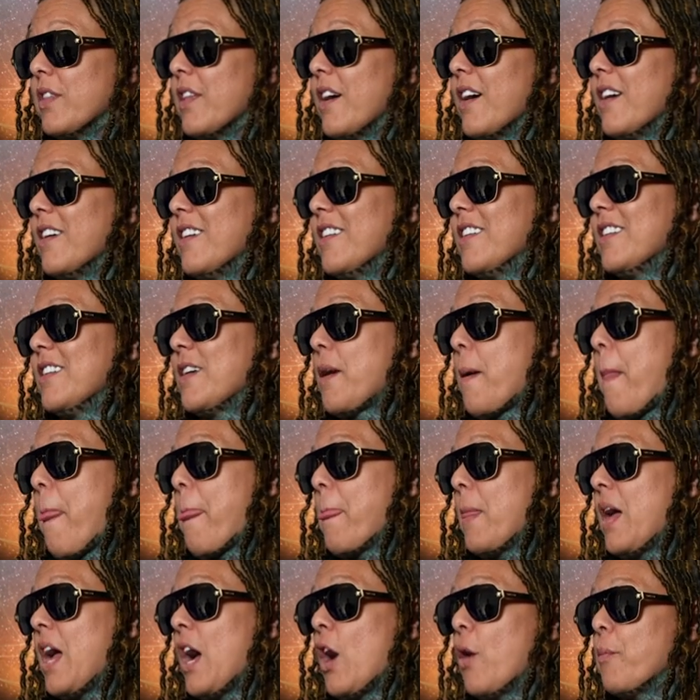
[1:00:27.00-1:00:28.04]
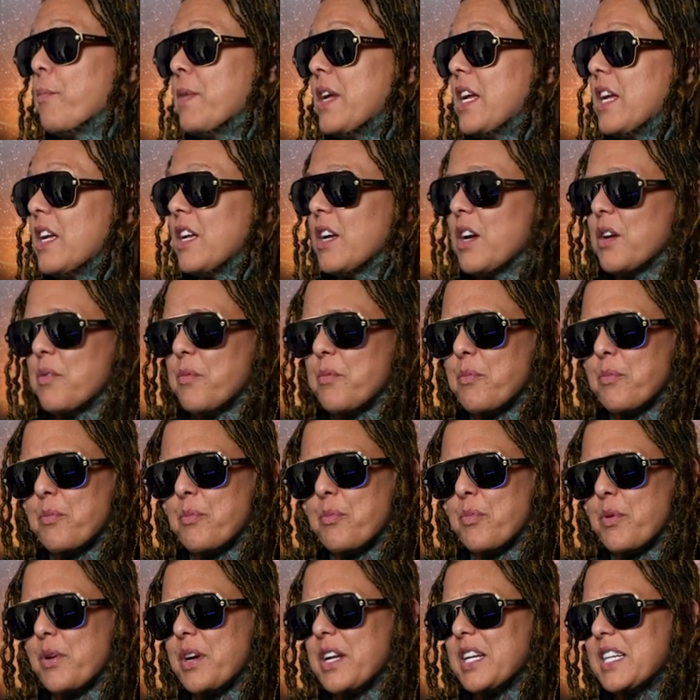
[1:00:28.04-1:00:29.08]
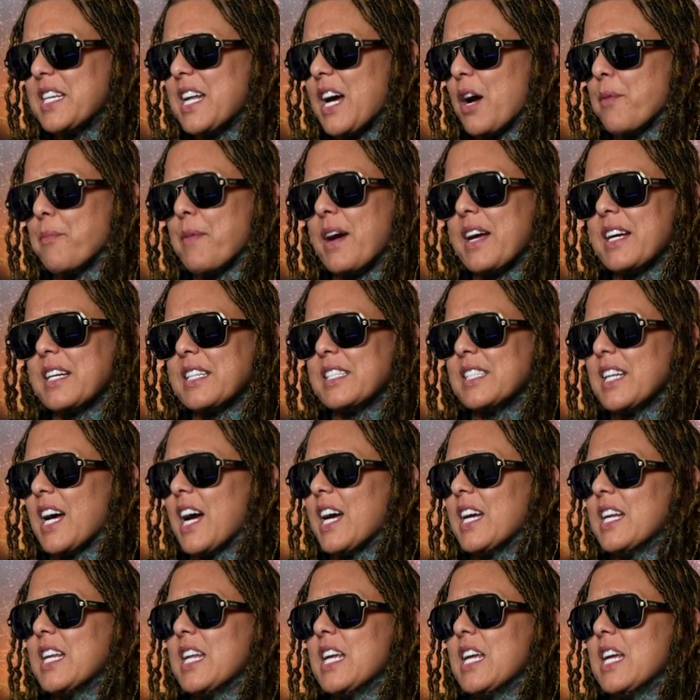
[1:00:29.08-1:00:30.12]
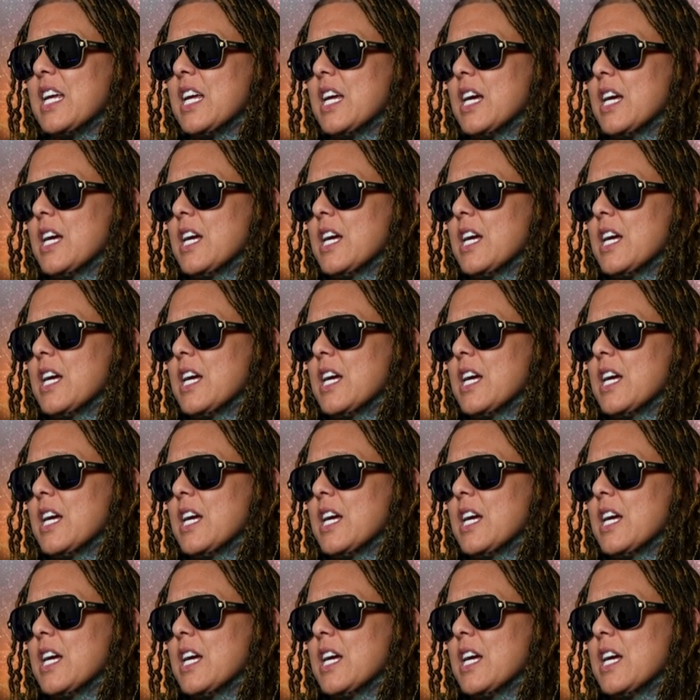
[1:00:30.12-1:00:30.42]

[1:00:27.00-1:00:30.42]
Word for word: with that. Helped me bring down my anxiety.